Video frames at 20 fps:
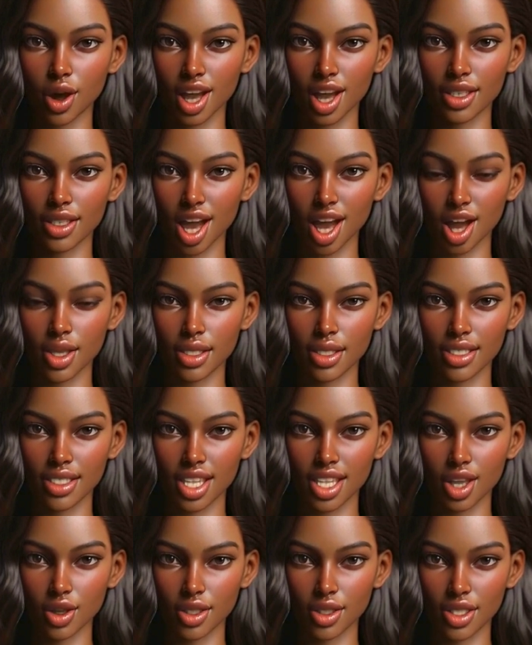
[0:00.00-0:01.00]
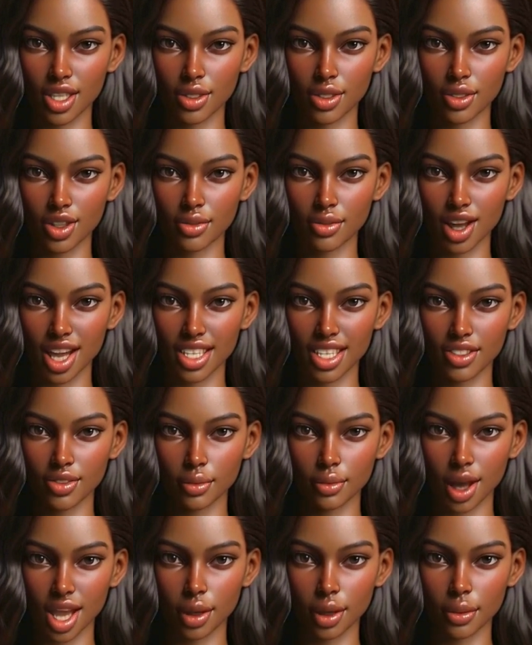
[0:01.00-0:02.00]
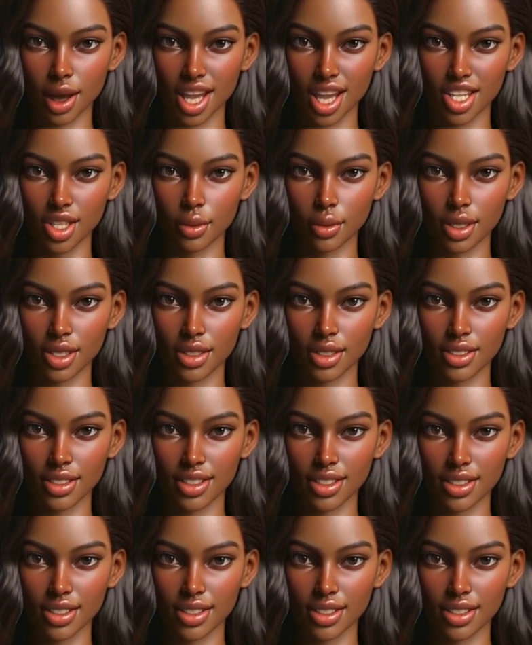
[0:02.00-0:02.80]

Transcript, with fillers: unlock the secrets of effective money management.